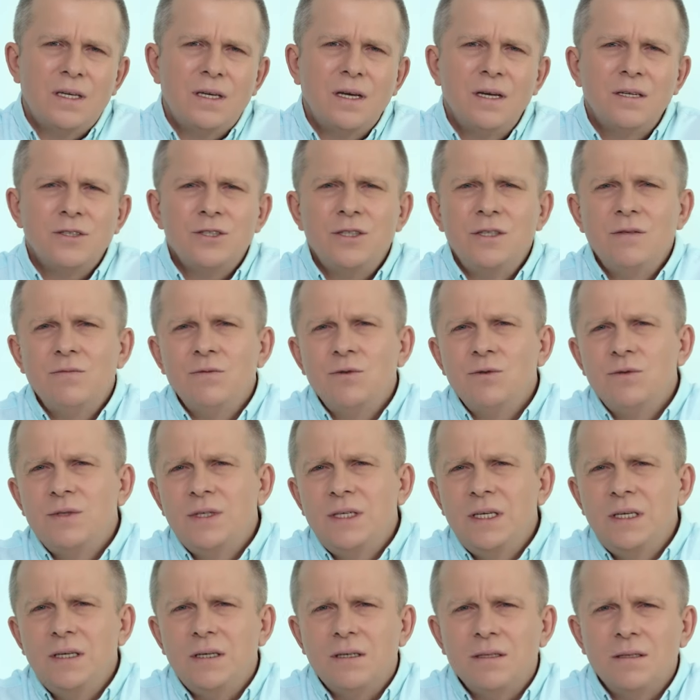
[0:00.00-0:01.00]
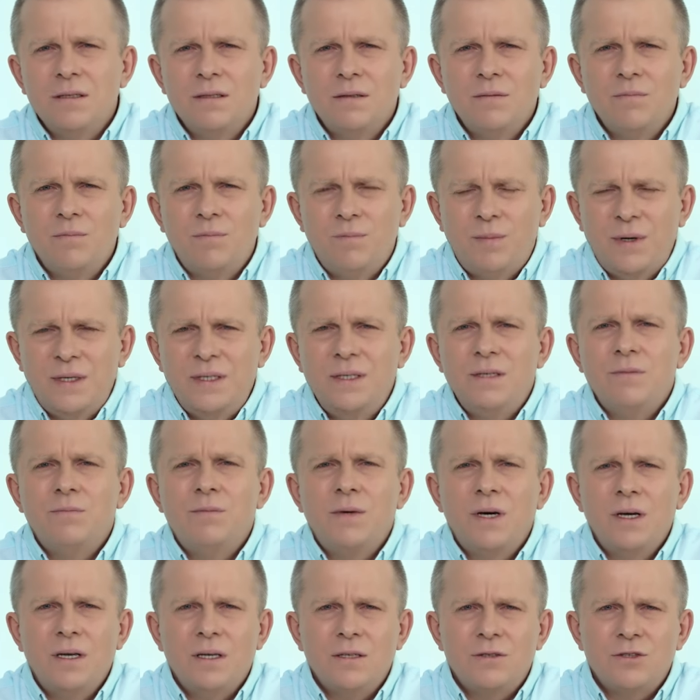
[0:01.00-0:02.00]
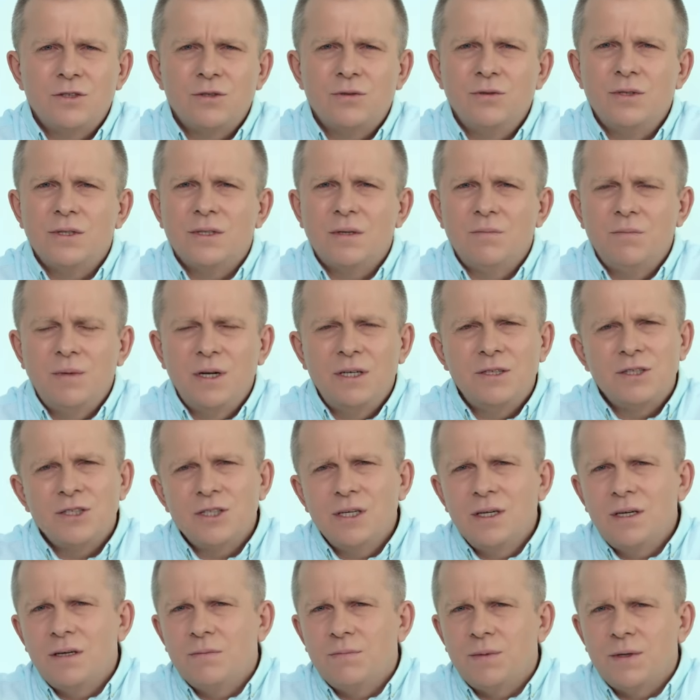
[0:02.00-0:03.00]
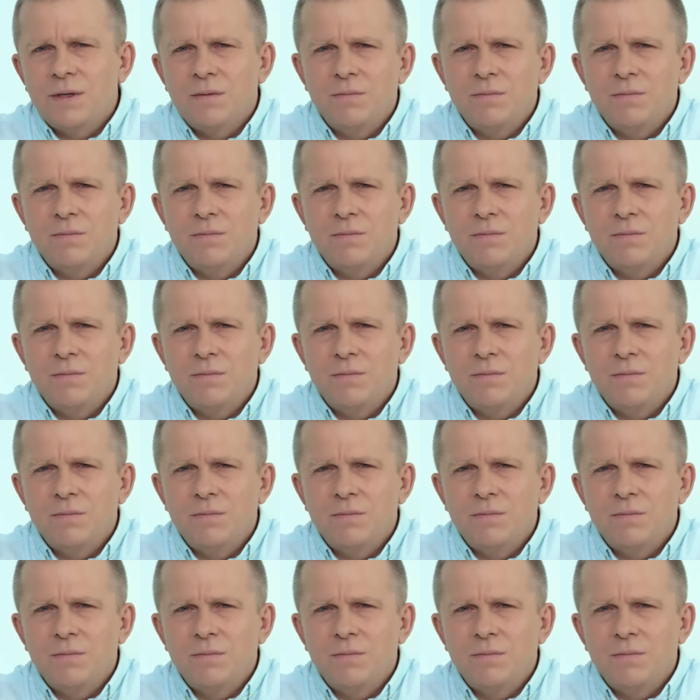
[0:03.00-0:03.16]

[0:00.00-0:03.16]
And everyone understands inside that it's a big